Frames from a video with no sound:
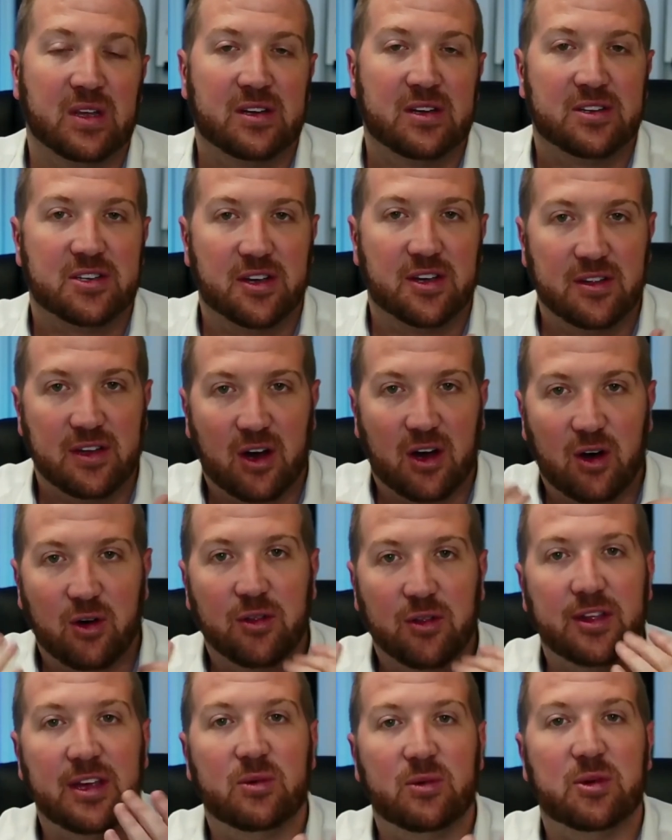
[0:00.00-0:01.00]
So the whole
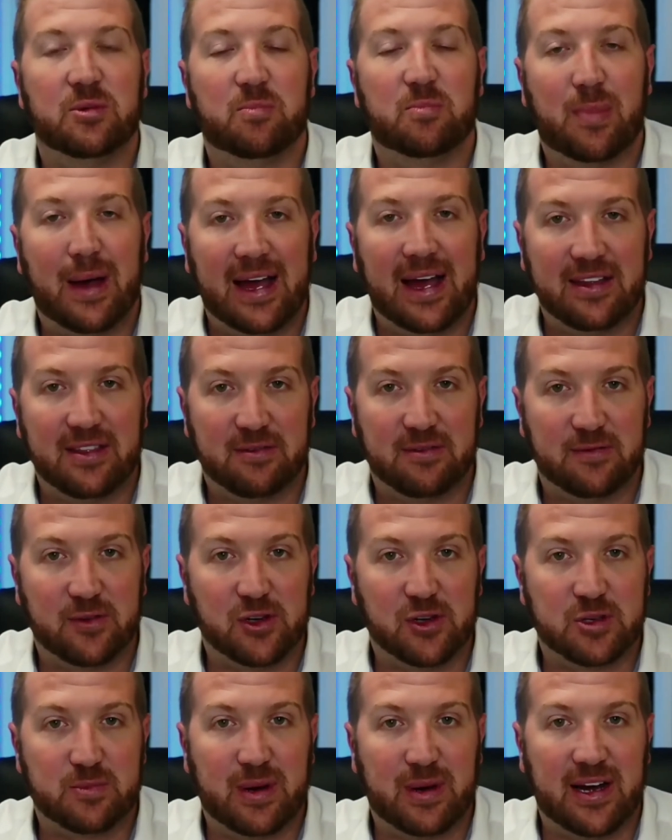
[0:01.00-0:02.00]
thing with the
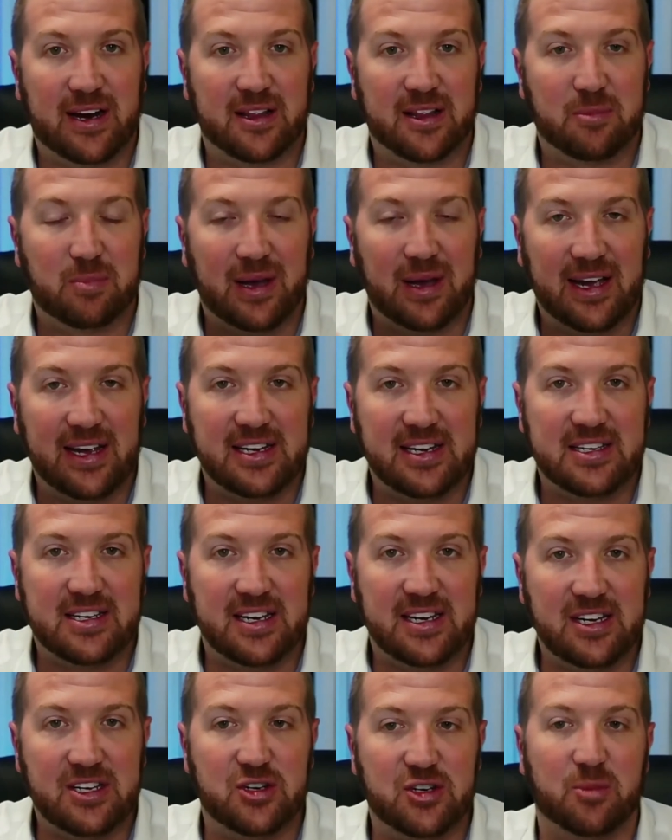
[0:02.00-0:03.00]
first part of the pace
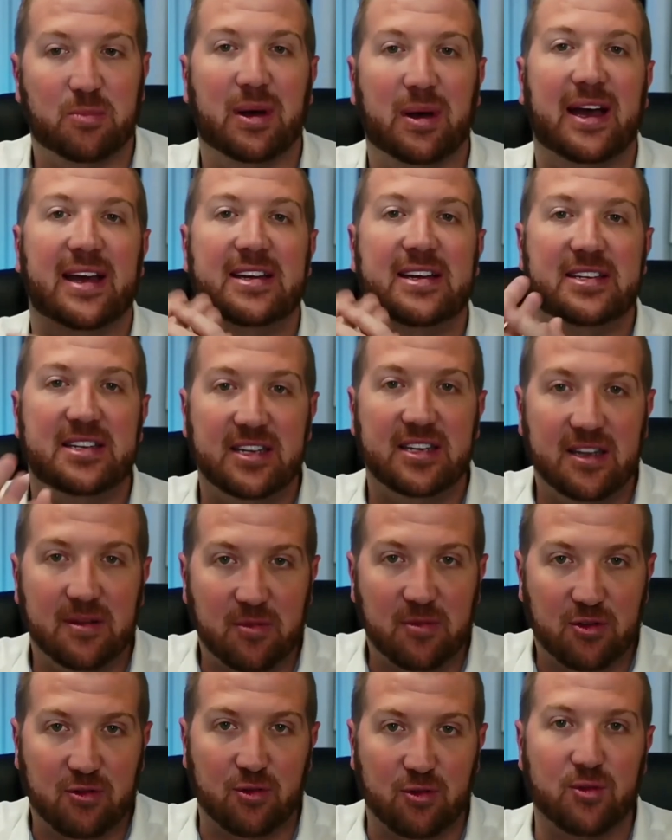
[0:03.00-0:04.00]
is you're pacing them
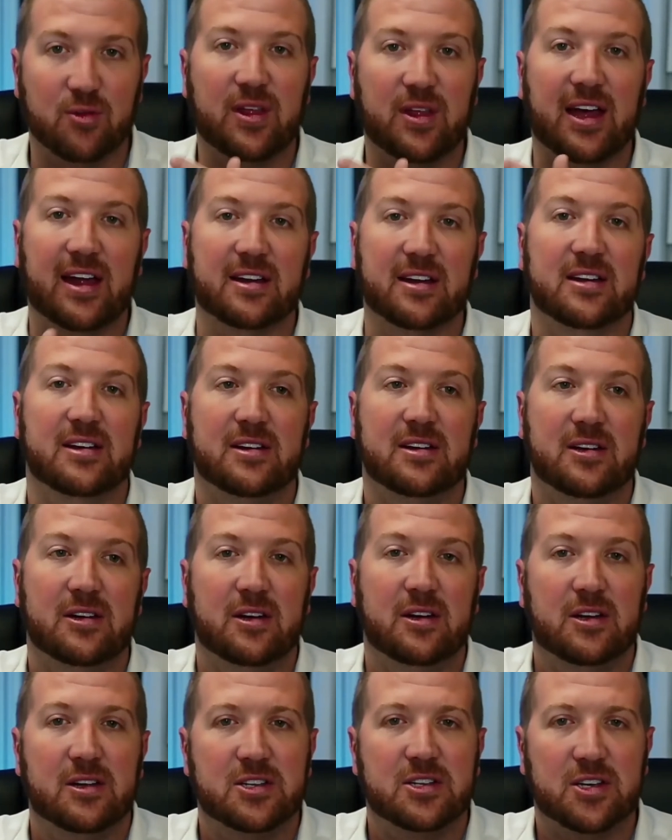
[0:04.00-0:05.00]
through that.
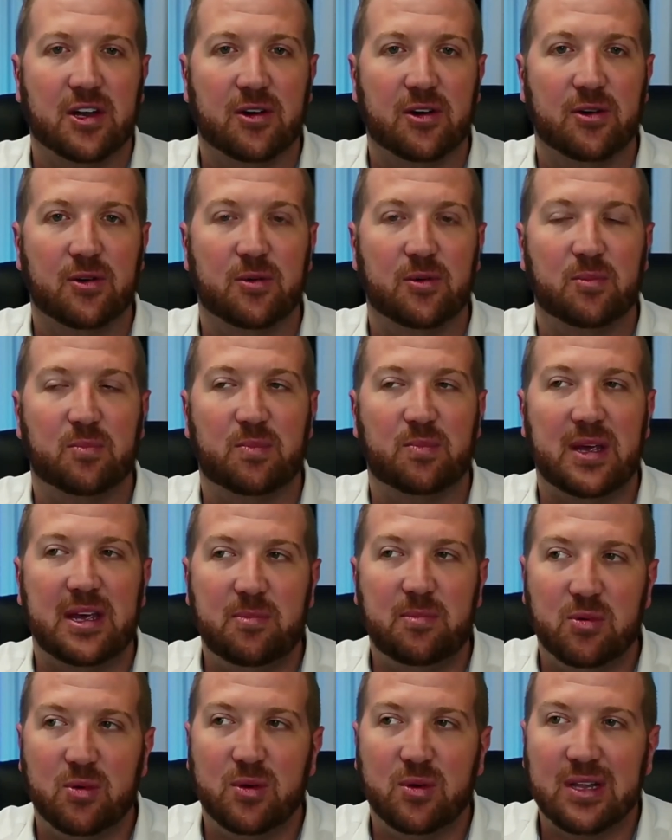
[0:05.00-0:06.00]
So
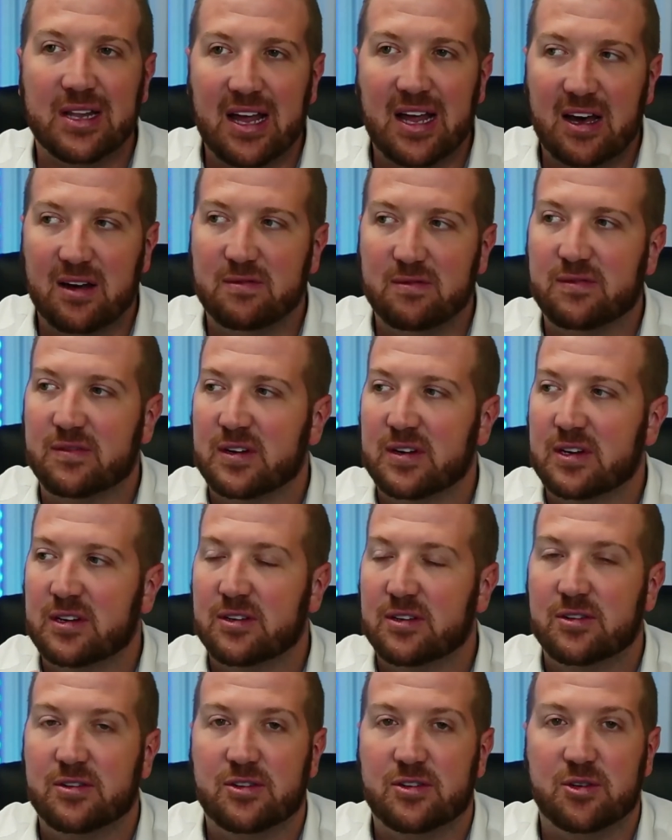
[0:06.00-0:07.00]
people love
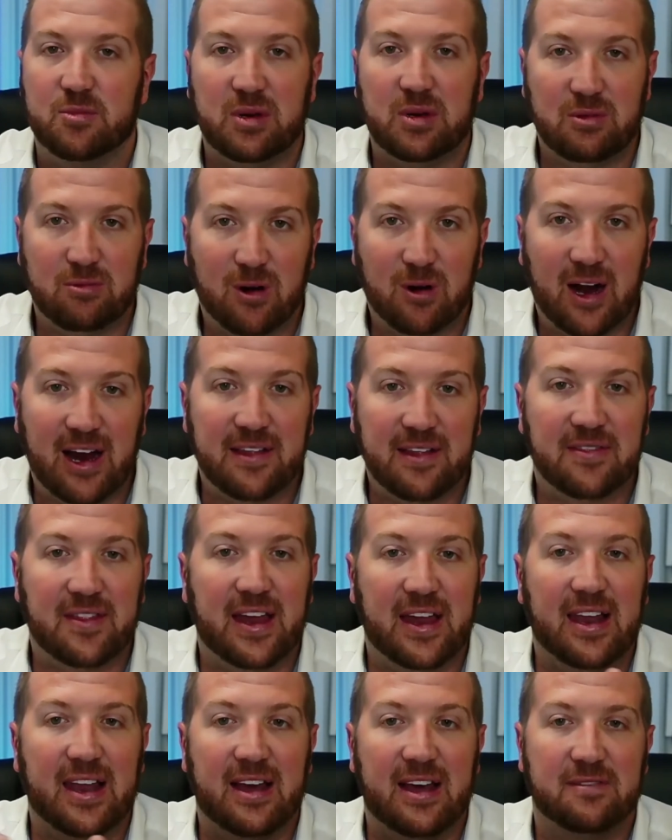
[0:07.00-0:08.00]
to be right. They
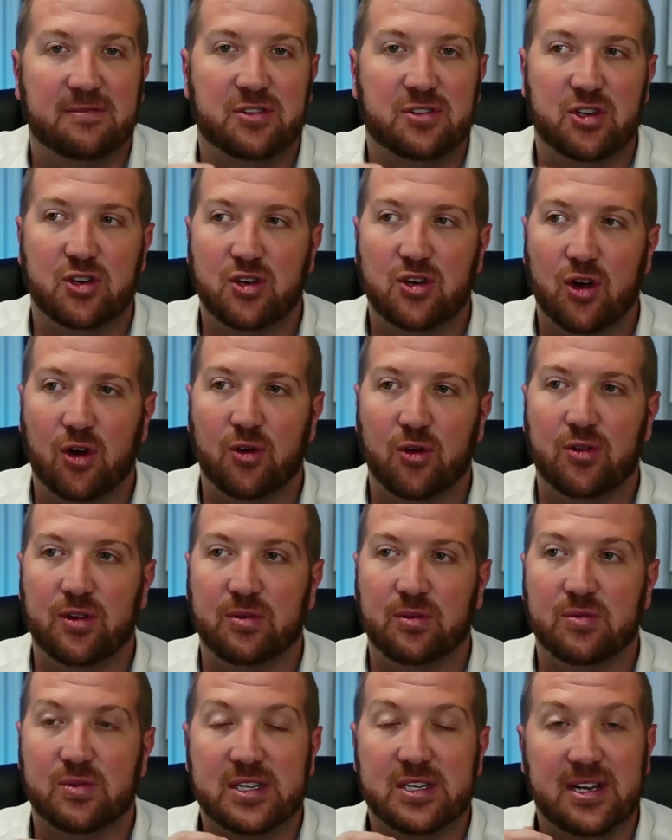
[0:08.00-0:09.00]
love to know that
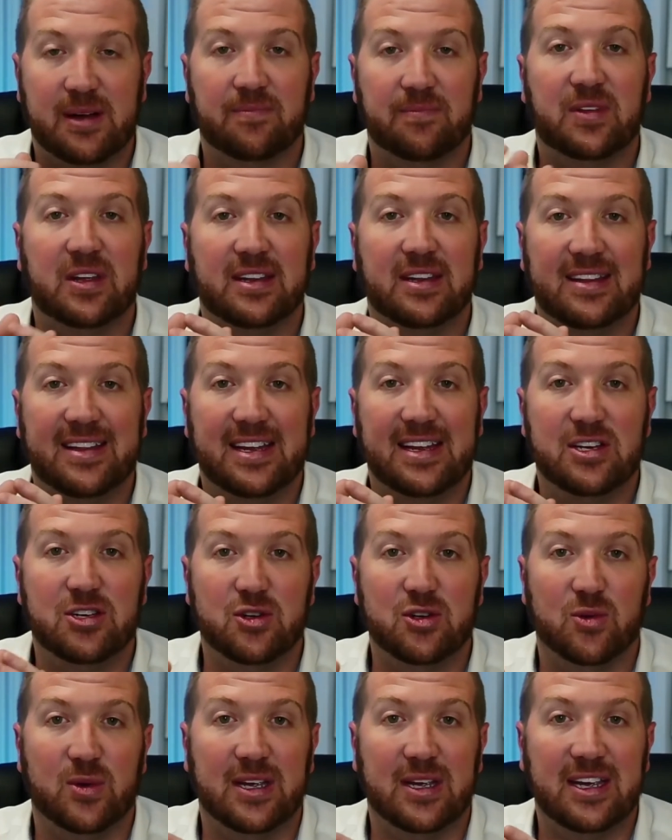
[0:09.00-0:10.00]
something that they're
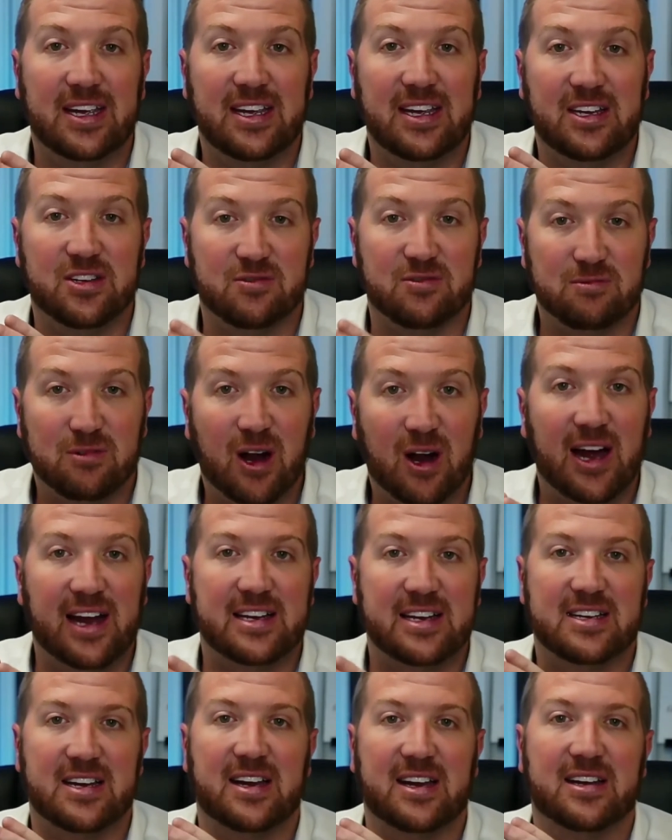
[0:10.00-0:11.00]
doing is
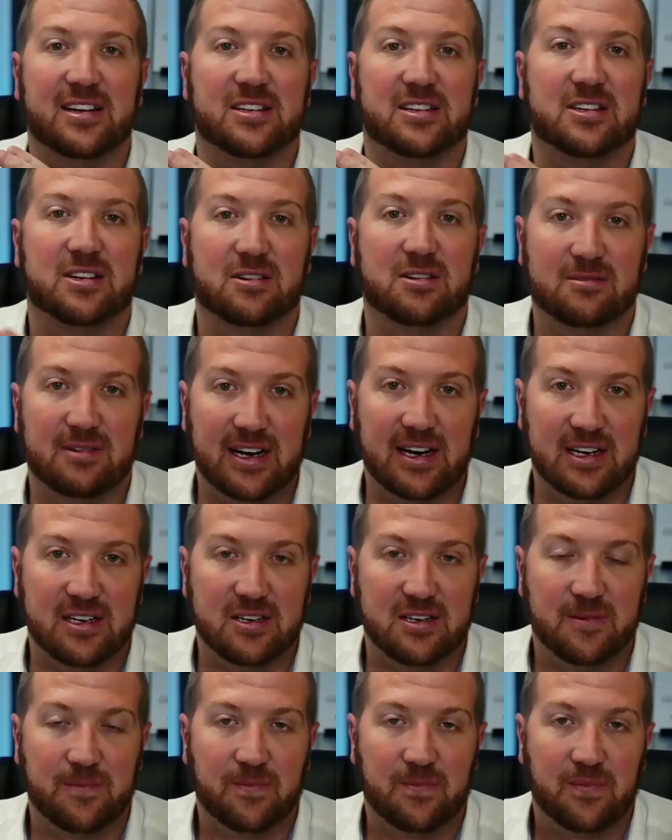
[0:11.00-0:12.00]
right and it's correct.